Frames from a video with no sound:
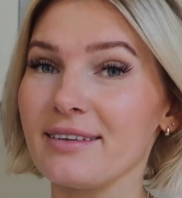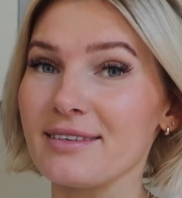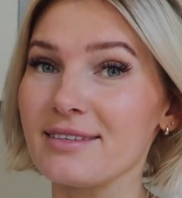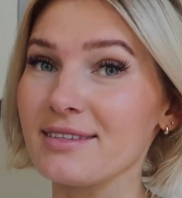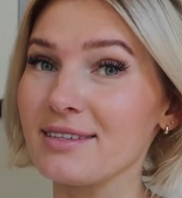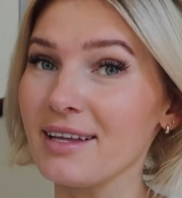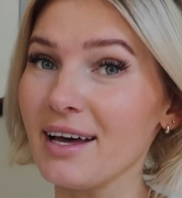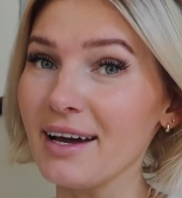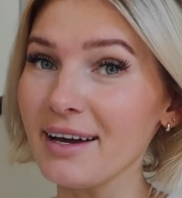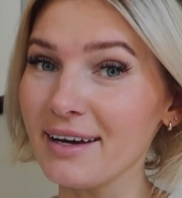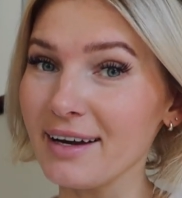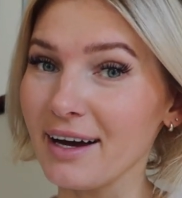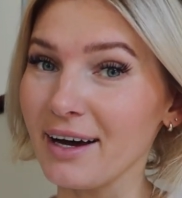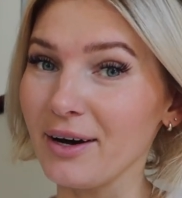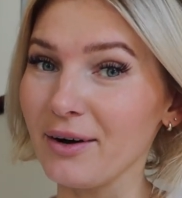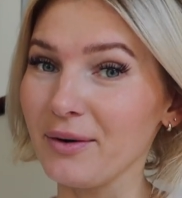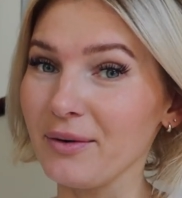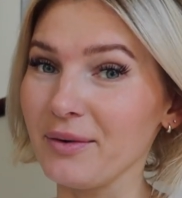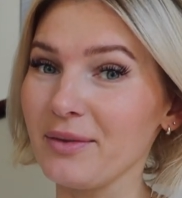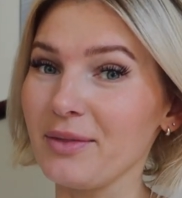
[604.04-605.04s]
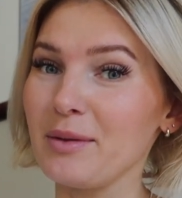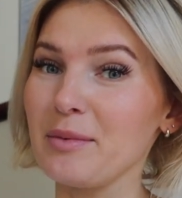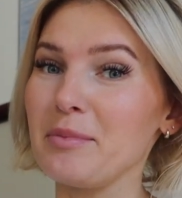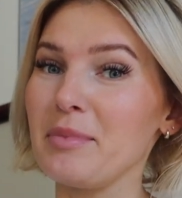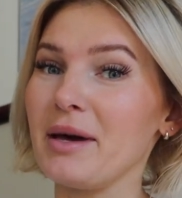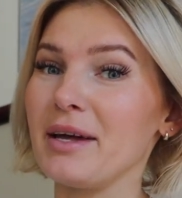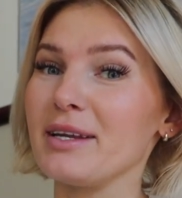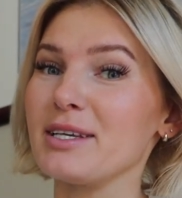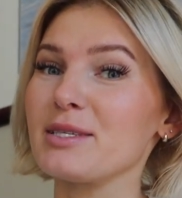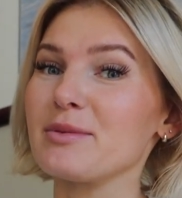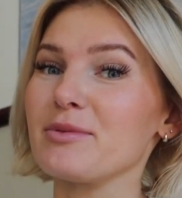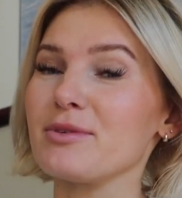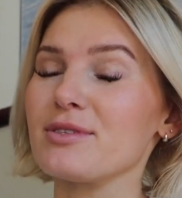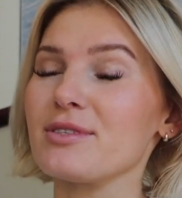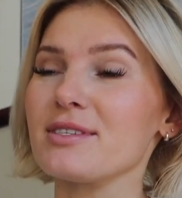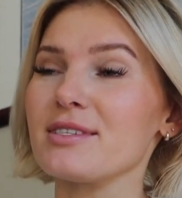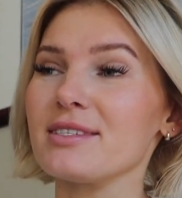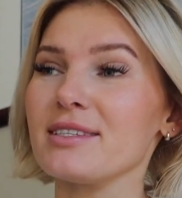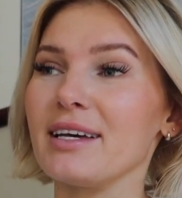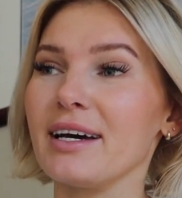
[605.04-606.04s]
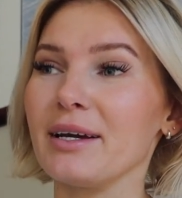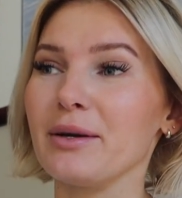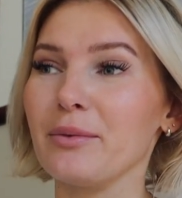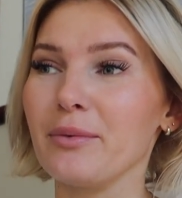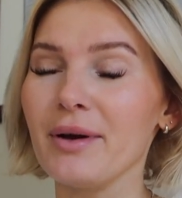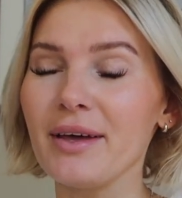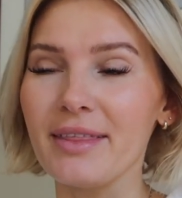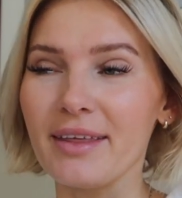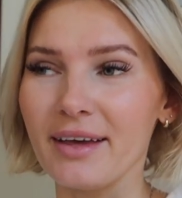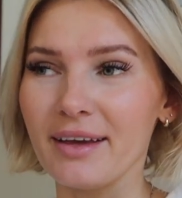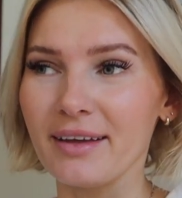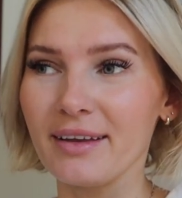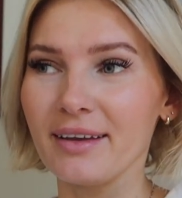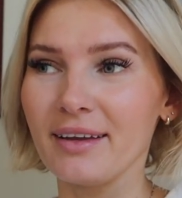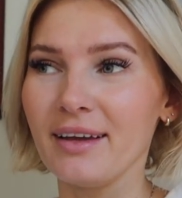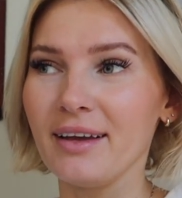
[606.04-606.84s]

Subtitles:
the slide out, the bed is supposed to slide with it.